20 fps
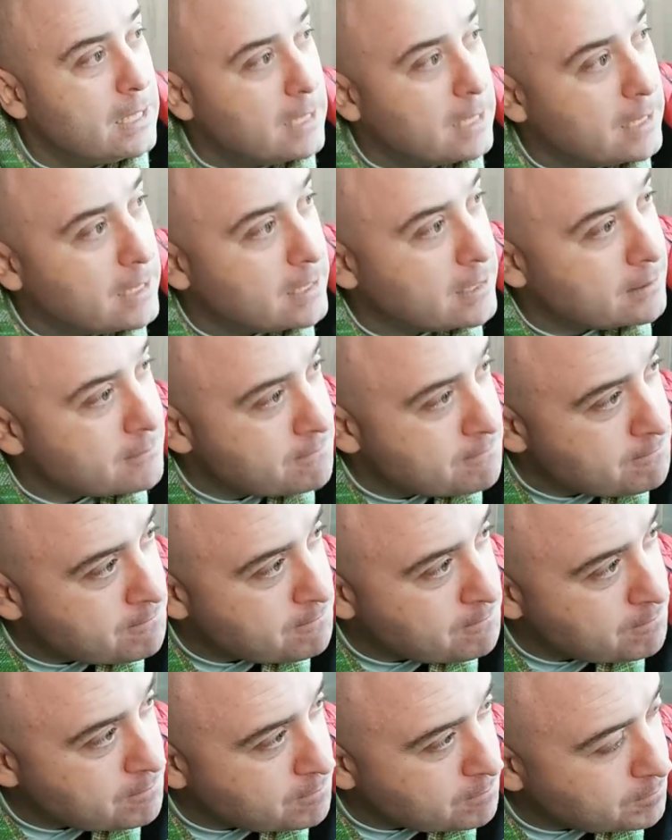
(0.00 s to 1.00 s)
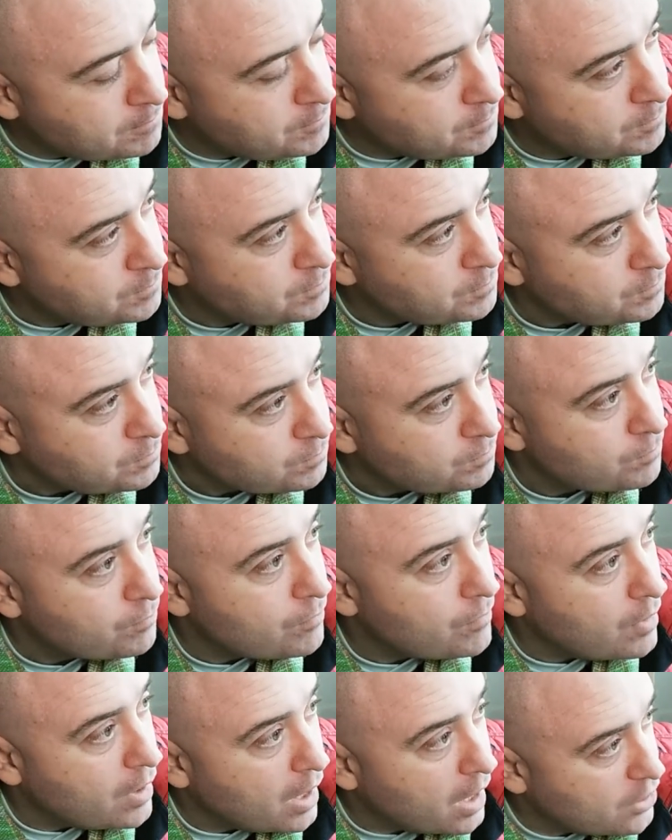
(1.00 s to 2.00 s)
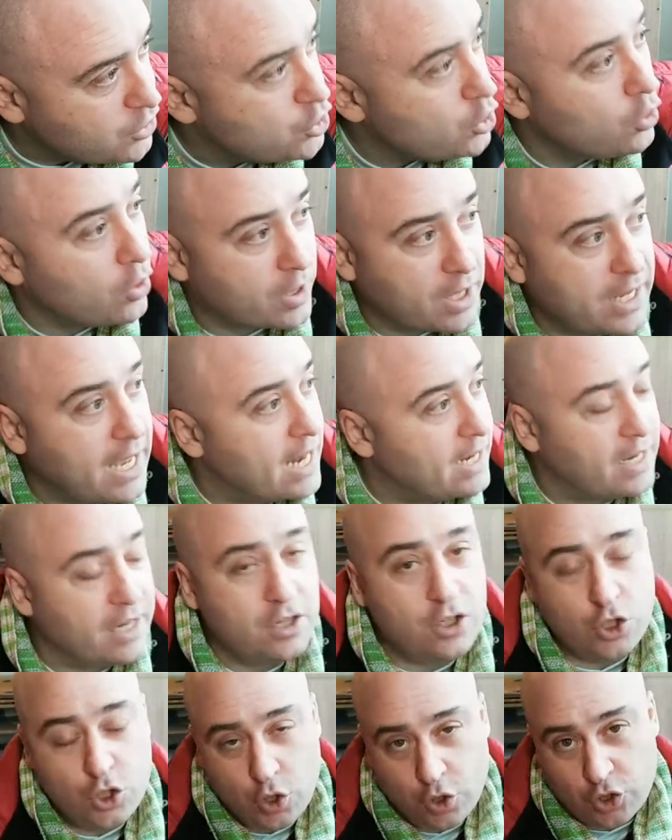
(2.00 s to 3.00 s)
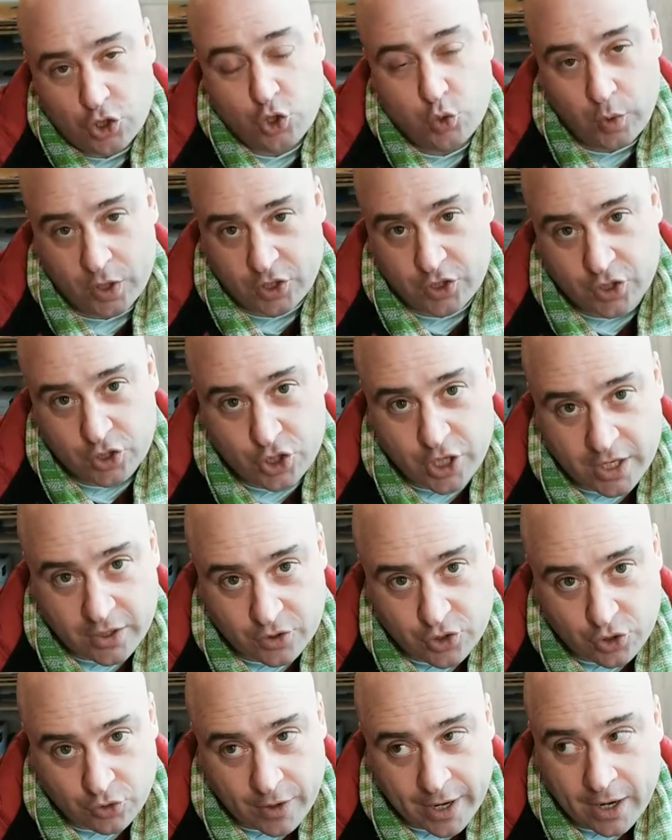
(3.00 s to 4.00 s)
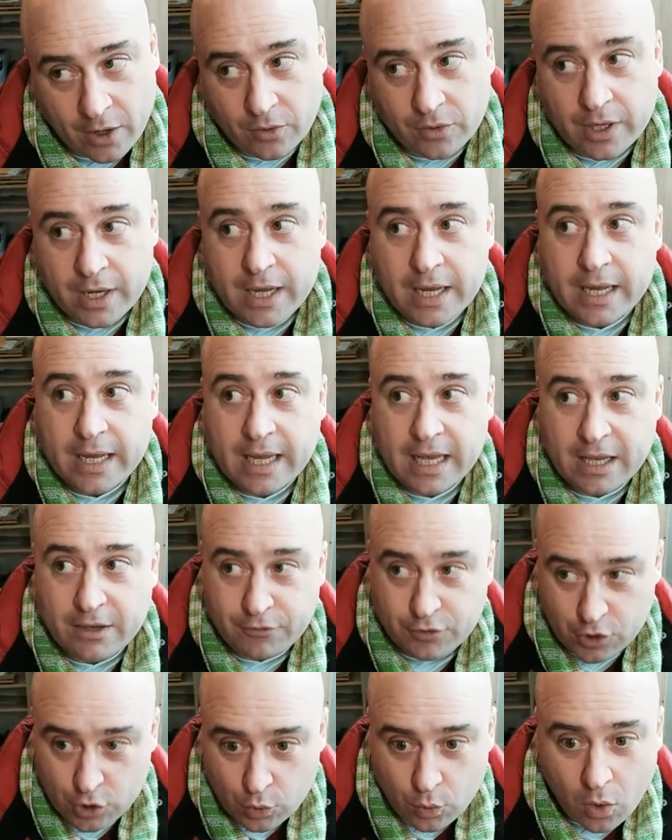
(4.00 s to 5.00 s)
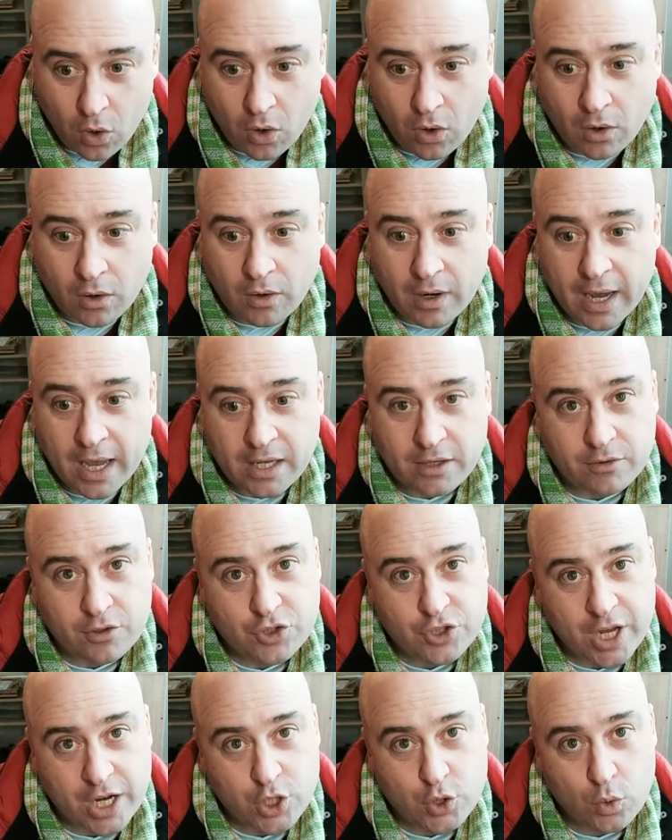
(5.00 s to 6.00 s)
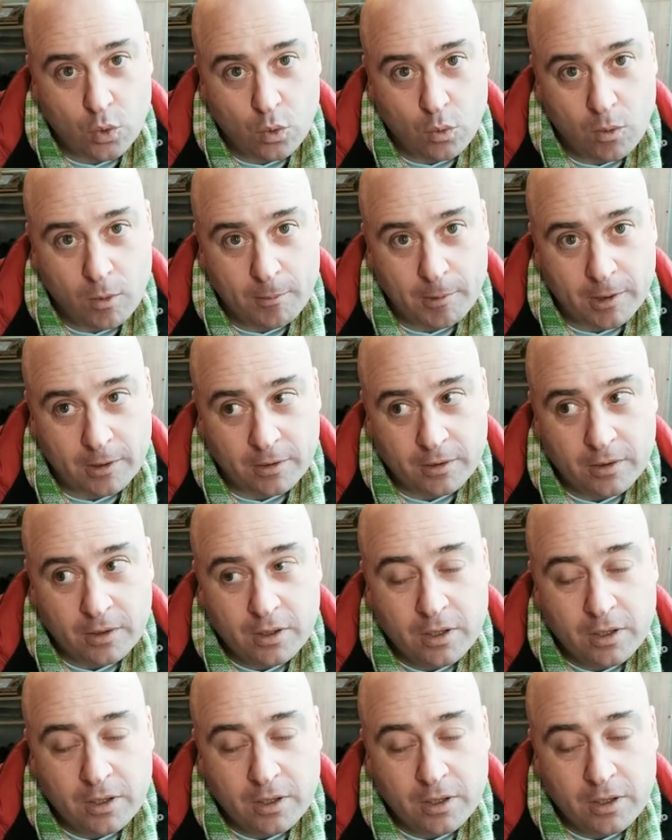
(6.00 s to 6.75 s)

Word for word: Um, so look again, and you could switch the genders around if you are a heterosexual woman,